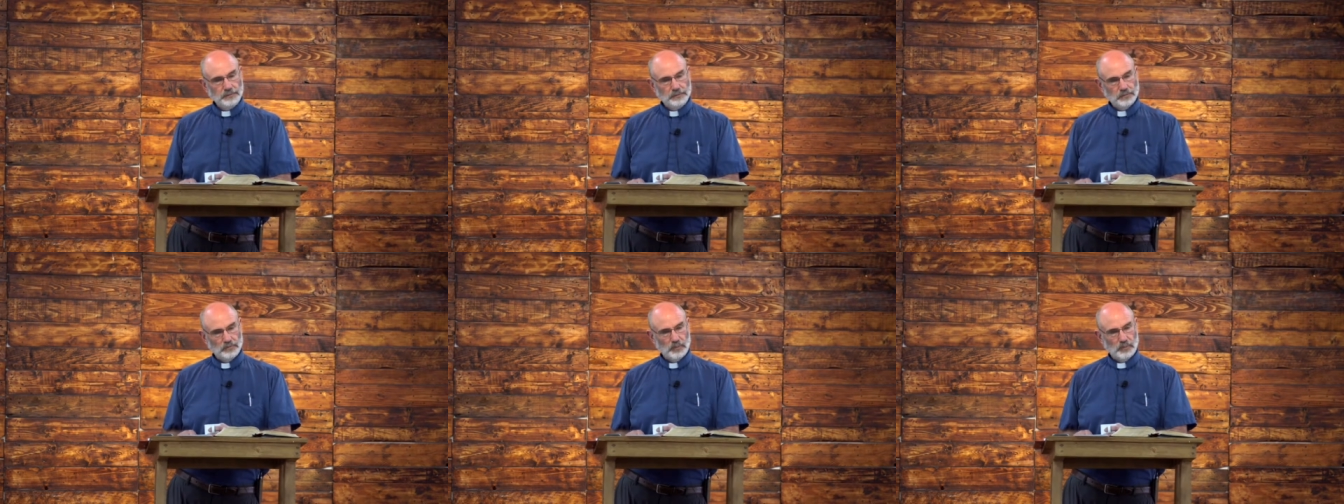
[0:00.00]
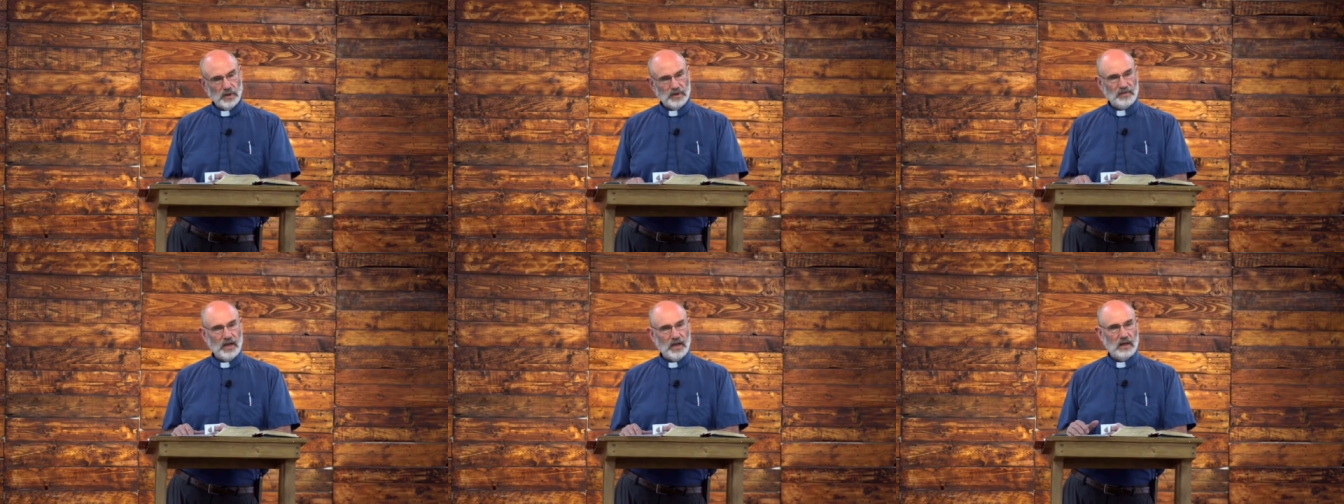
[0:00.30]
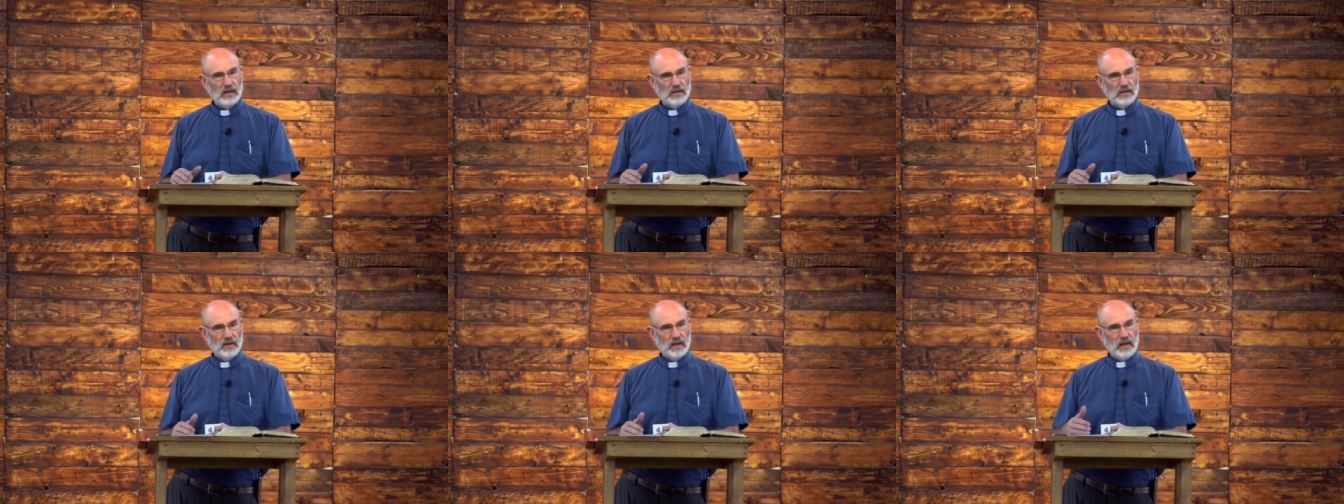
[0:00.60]
But
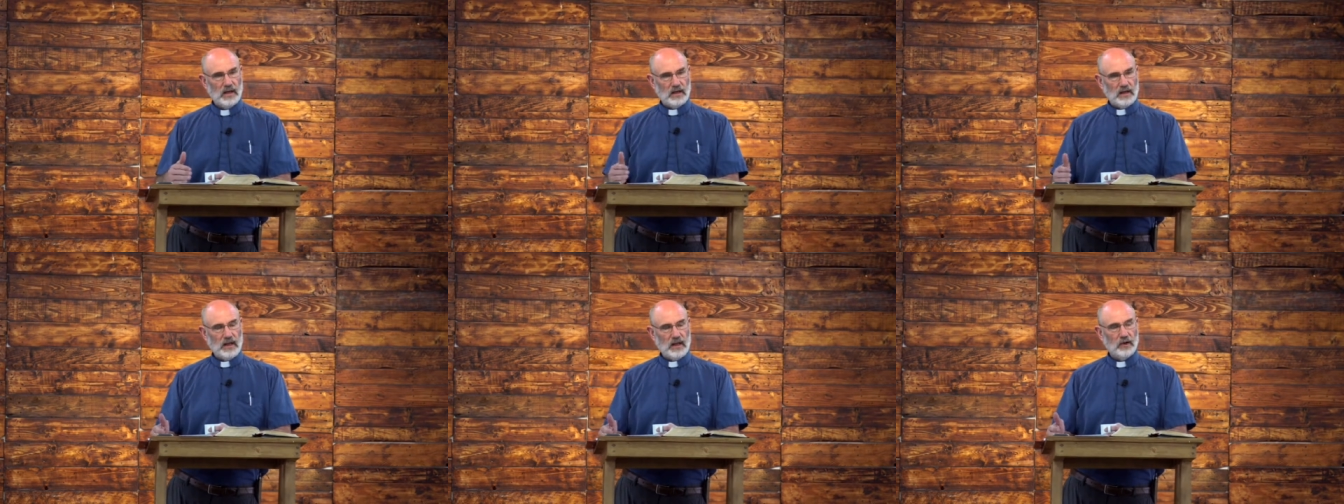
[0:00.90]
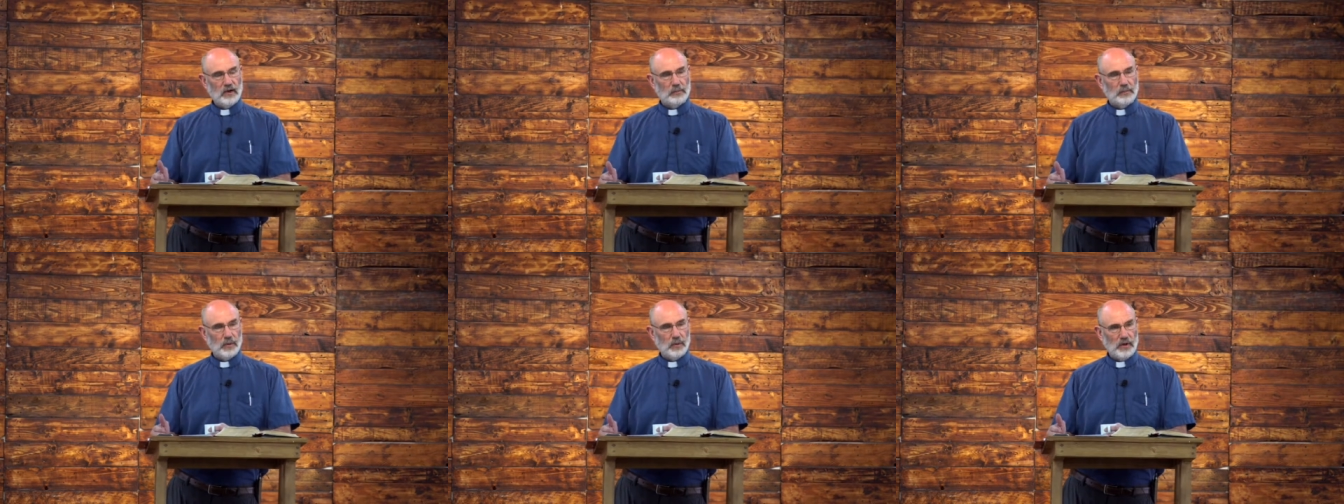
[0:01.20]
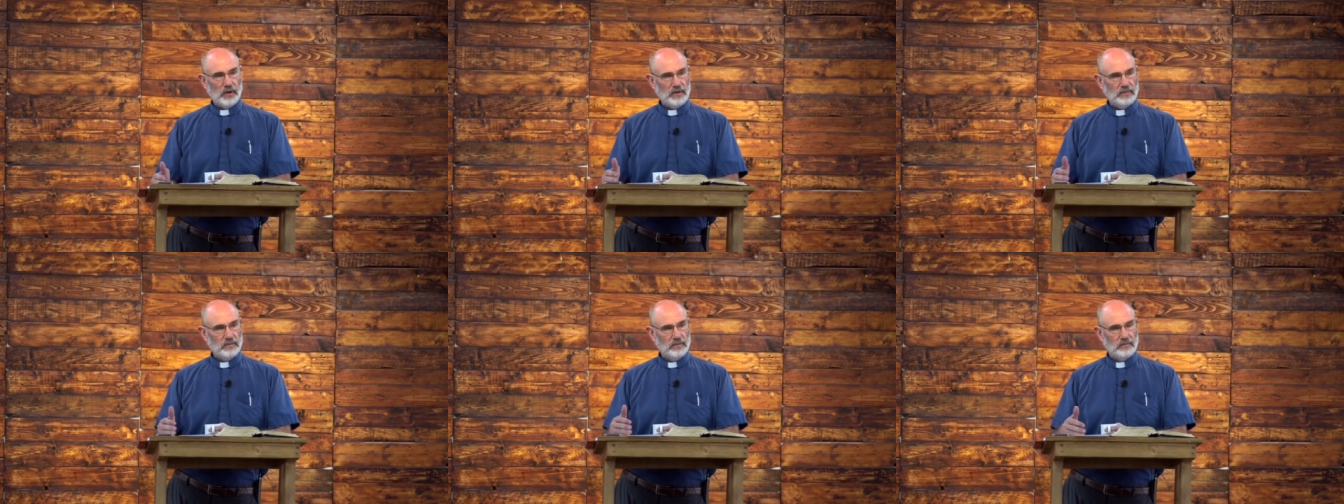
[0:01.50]
then at a later
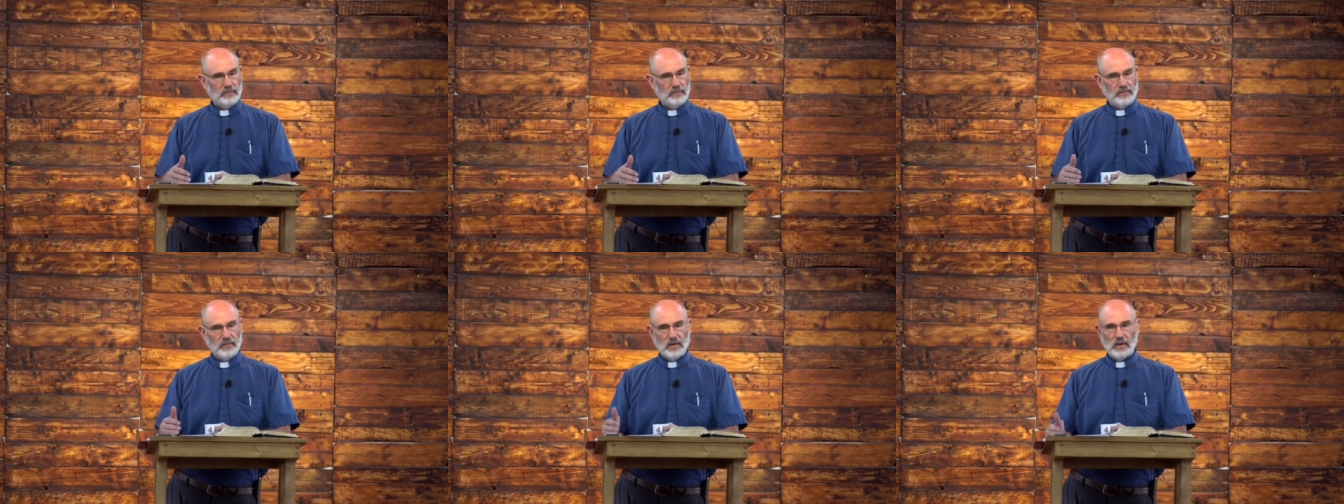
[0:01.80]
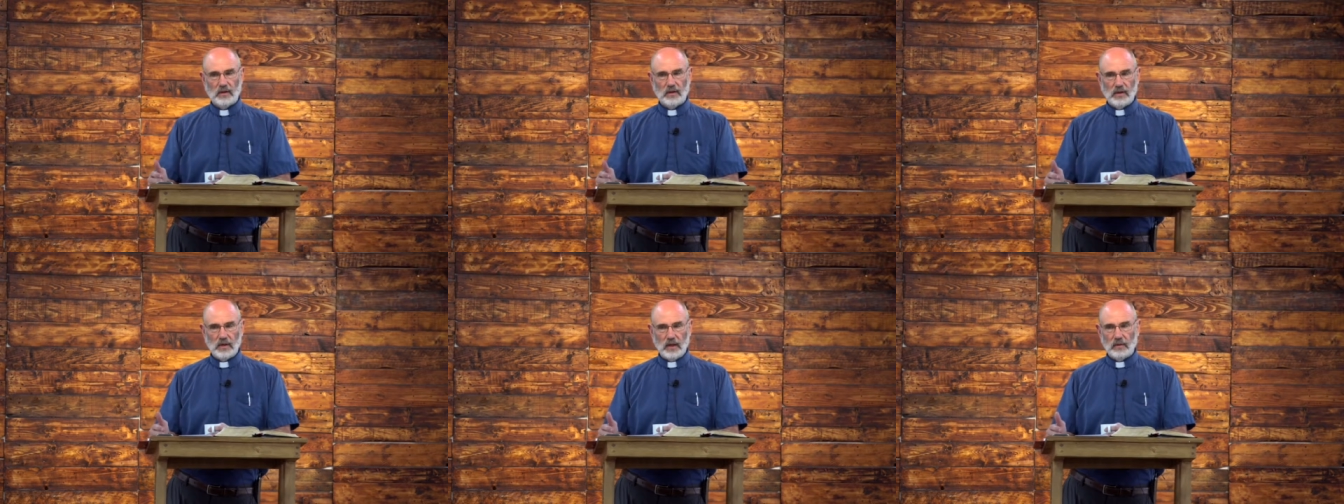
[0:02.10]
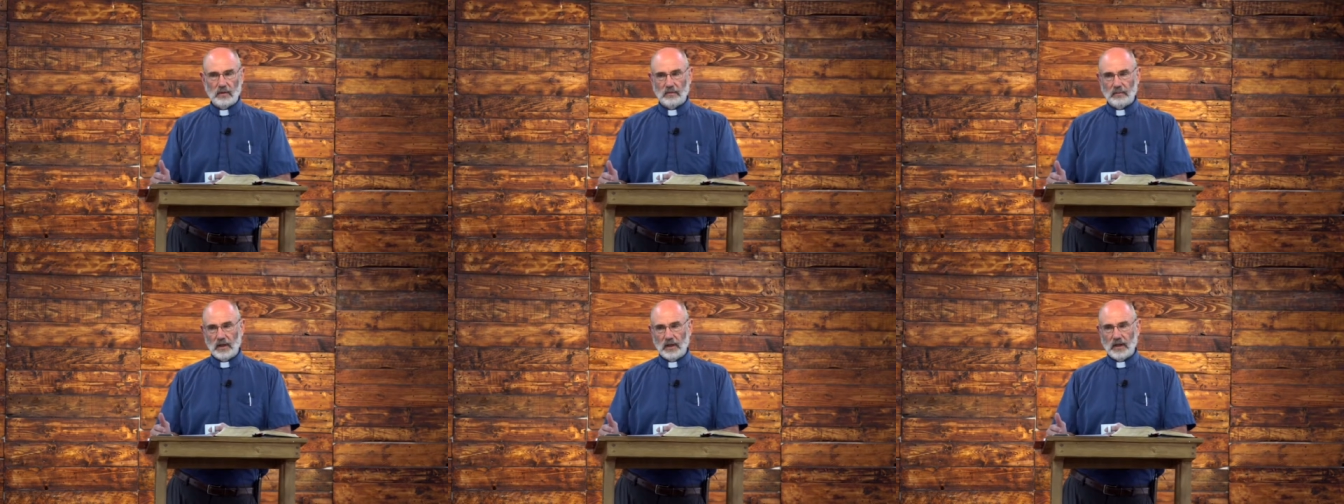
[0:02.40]
point, they
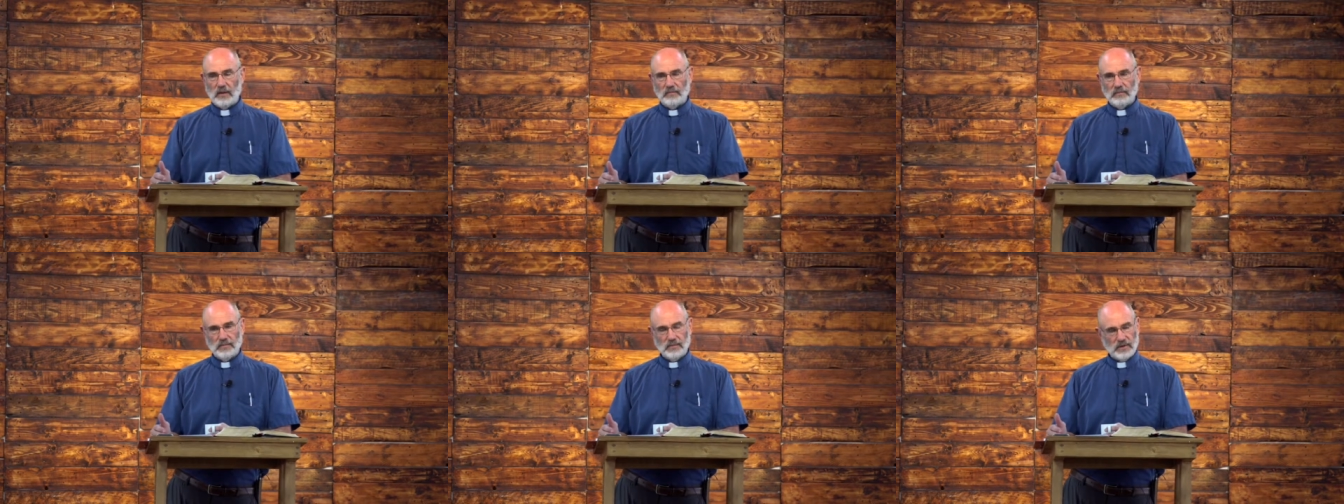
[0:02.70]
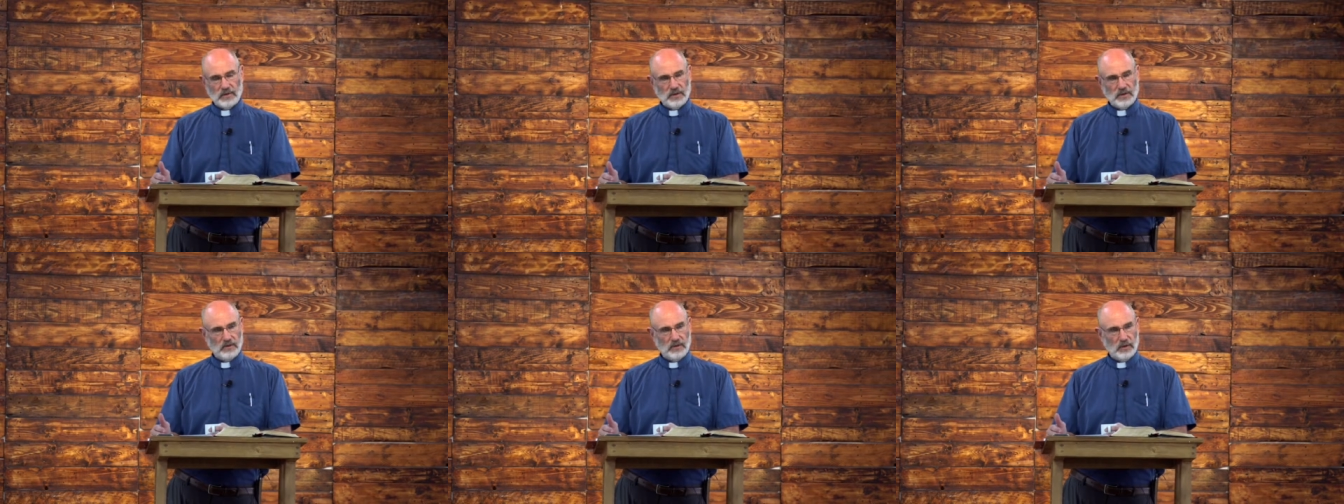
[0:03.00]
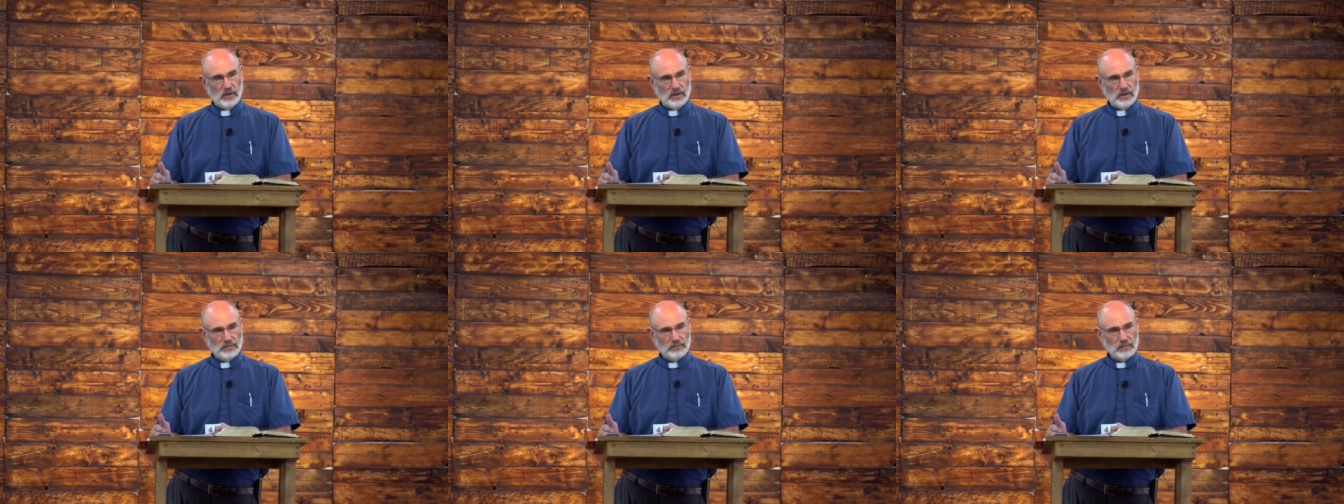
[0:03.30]
become
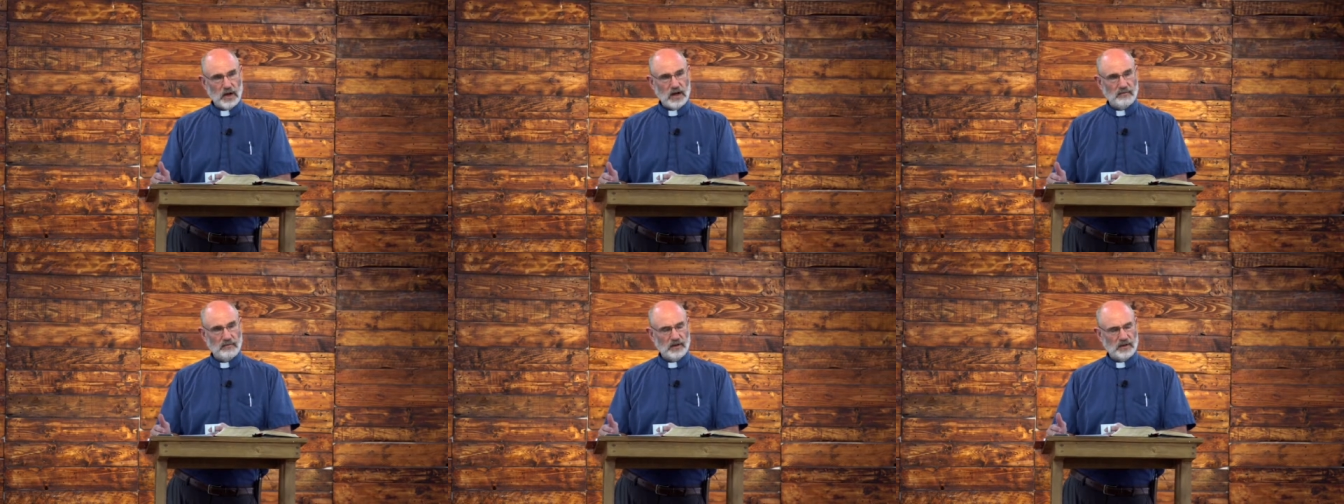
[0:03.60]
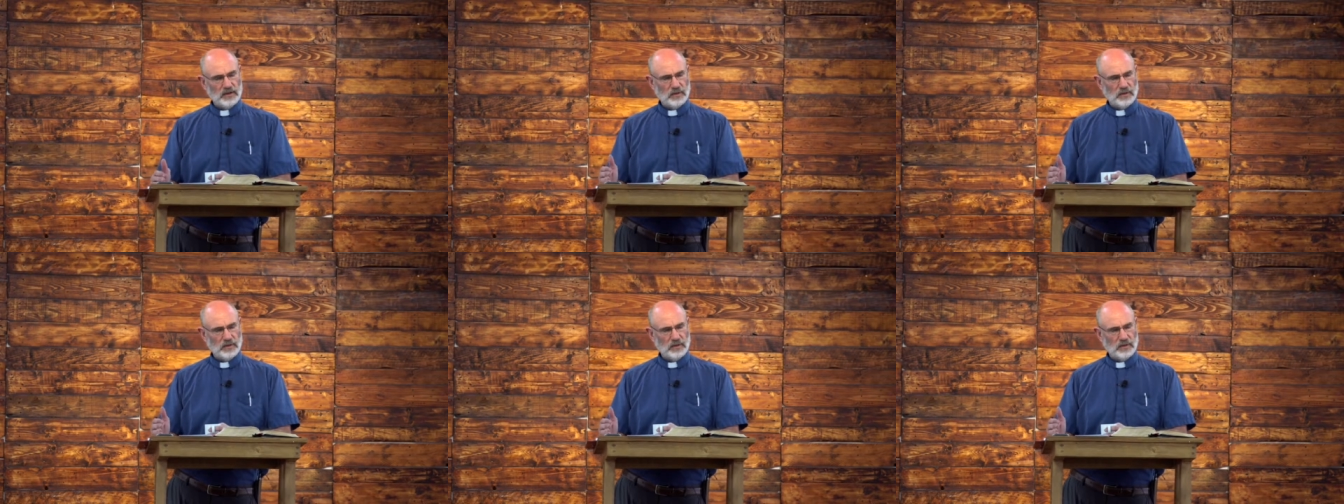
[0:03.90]
known as prophets.